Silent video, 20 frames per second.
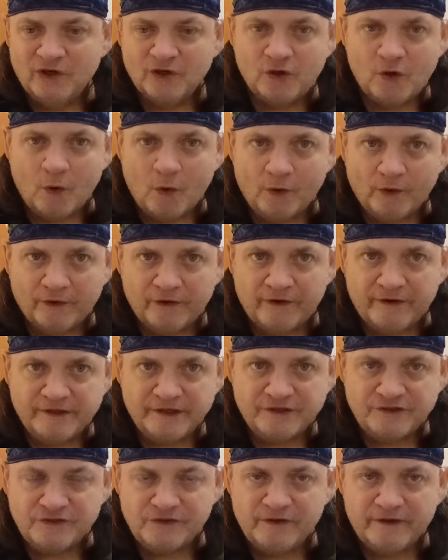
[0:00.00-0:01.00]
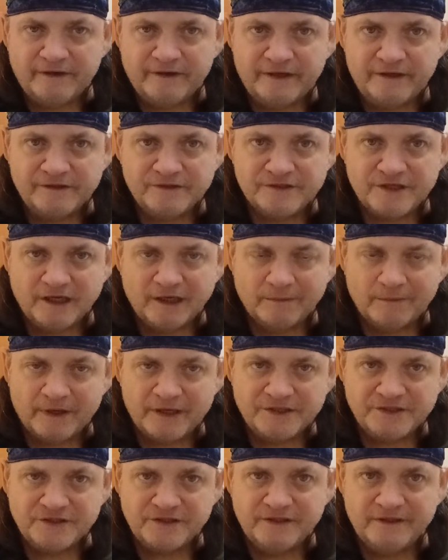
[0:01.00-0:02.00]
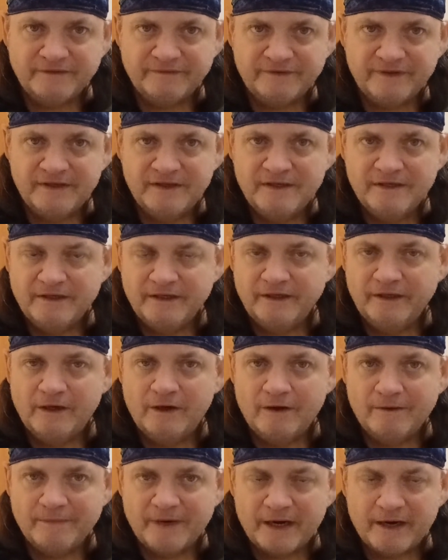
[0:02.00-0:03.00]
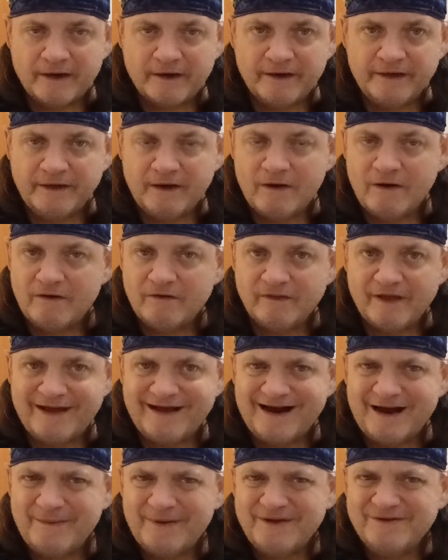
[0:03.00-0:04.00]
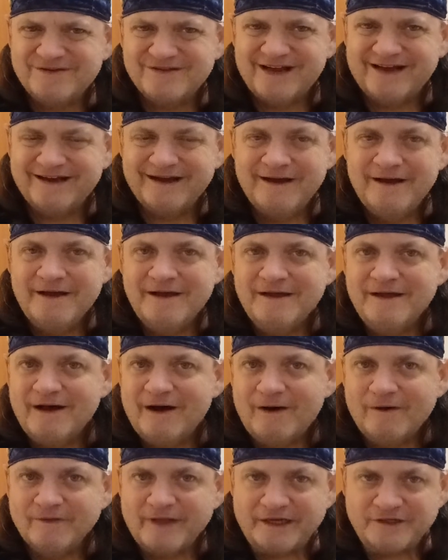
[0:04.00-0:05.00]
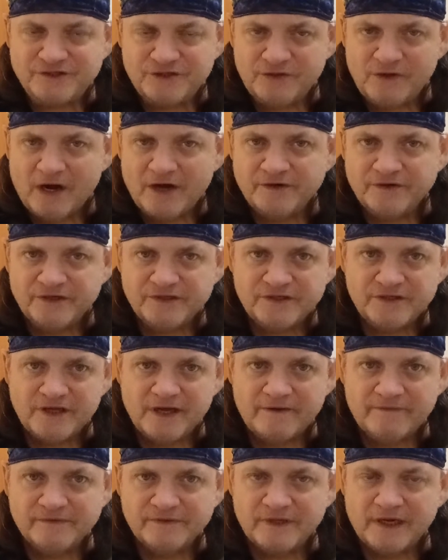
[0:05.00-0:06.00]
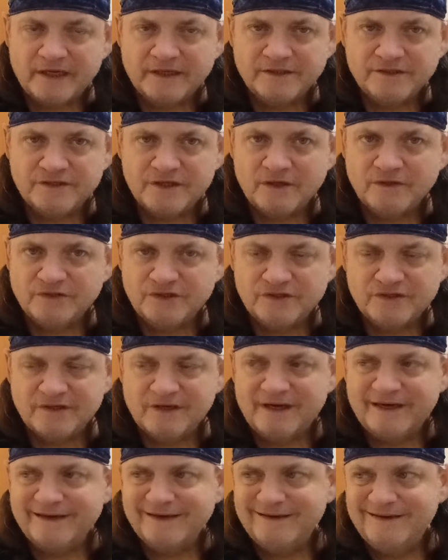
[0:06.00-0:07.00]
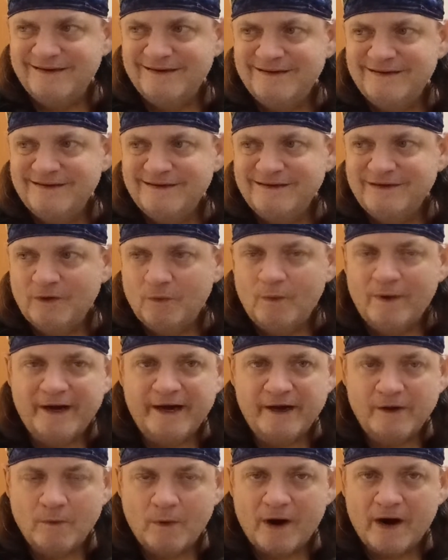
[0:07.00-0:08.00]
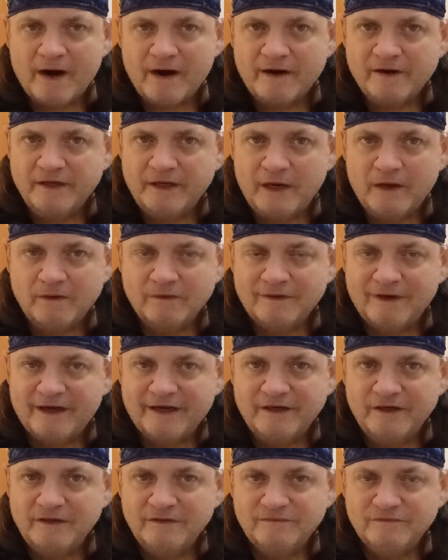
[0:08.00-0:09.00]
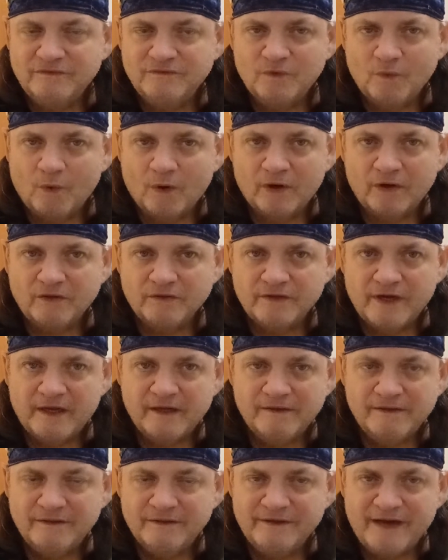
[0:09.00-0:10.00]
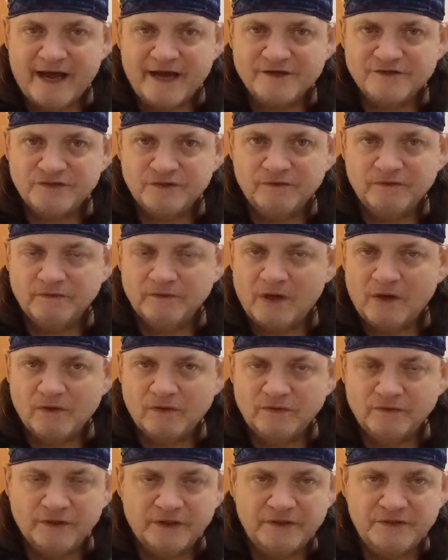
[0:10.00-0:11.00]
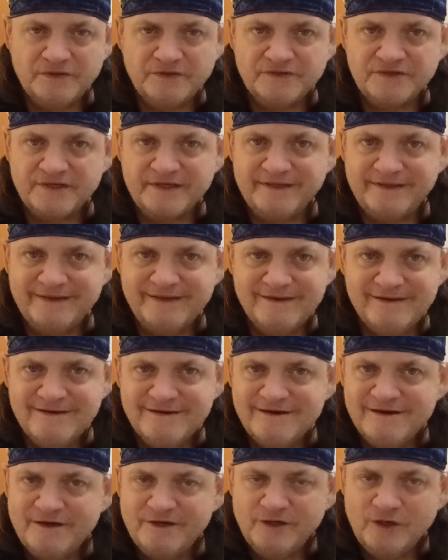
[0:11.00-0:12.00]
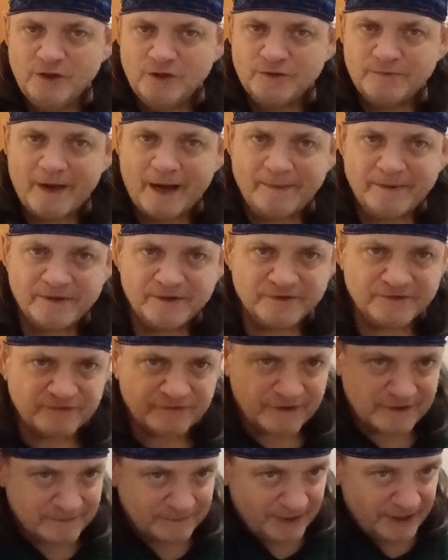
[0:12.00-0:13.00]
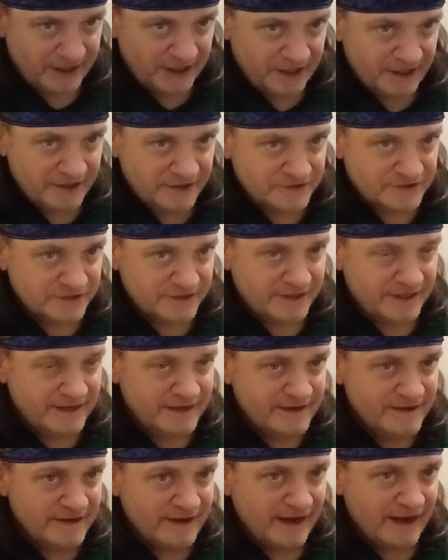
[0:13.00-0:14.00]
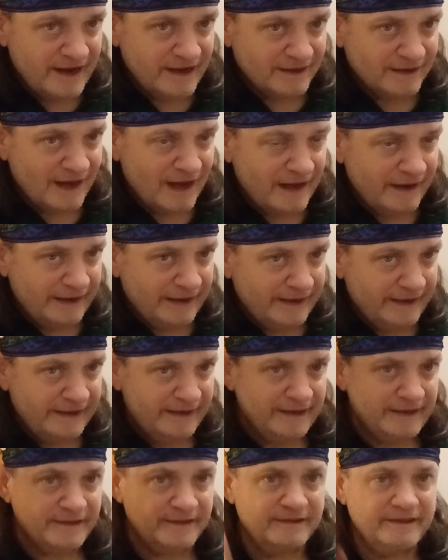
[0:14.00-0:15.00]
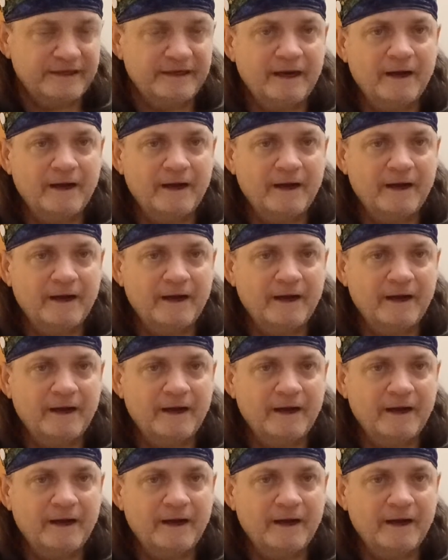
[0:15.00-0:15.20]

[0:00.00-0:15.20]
quarter and the 200-year celebration of America and all that. I mean, it's like all that 200 stuff was like so just like when and where, like world, national, local news and newspapers, front page and headlining and